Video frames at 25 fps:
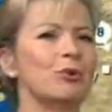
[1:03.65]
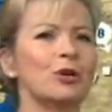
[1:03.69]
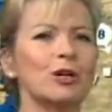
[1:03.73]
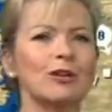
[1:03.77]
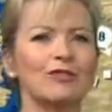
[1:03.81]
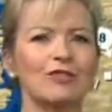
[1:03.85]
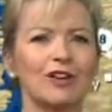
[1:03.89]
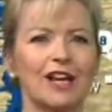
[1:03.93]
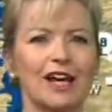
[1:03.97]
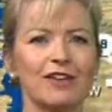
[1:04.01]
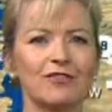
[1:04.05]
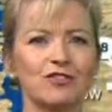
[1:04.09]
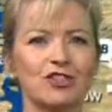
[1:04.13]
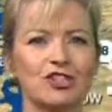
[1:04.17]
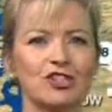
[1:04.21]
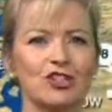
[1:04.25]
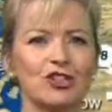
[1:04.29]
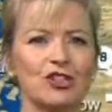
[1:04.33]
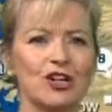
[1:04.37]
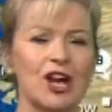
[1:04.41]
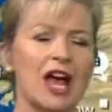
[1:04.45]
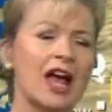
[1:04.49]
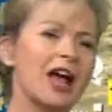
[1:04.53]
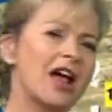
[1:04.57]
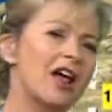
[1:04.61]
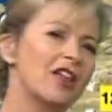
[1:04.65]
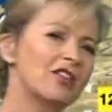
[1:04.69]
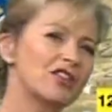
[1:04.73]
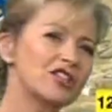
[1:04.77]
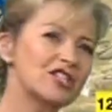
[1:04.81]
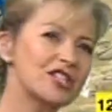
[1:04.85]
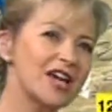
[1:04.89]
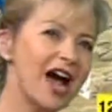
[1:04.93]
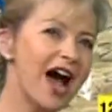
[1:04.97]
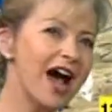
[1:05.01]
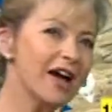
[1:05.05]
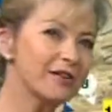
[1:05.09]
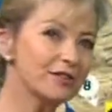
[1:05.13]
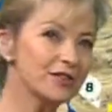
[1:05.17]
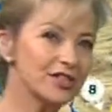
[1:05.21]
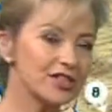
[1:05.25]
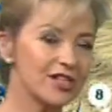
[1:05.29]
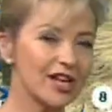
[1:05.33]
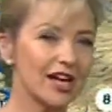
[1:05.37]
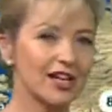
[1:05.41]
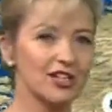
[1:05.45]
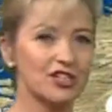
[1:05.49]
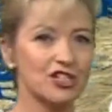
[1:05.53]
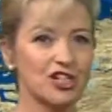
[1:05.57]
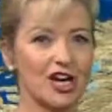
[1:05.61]
Beautiful afternoon. There's the
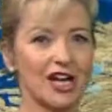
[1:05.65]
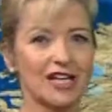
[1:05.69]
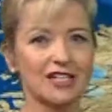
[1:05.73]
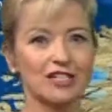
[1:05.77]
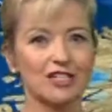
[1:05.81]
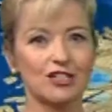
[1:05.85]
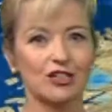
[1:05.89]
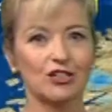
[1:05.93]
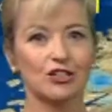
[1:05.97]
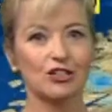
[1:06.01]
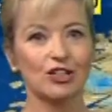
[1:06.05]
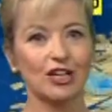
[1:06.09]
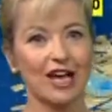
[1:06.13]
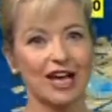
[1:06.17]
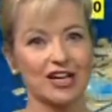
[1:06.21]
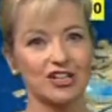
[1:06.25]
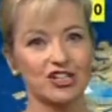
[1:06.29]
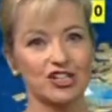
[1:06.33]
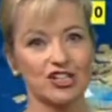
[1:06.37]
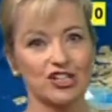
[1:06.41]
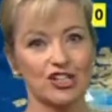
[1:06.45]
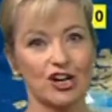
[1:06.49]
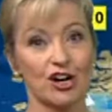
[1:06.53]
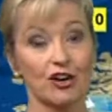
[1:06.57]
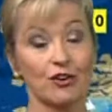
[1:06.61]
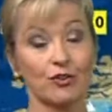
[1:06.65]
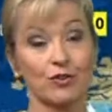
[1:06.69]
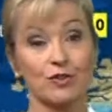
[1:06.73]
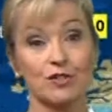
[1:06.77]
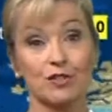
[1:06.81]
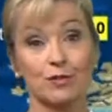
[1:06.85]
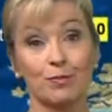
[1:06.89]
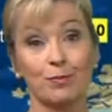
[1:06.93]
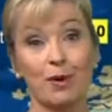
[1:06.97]
outside chance you could catch a shower across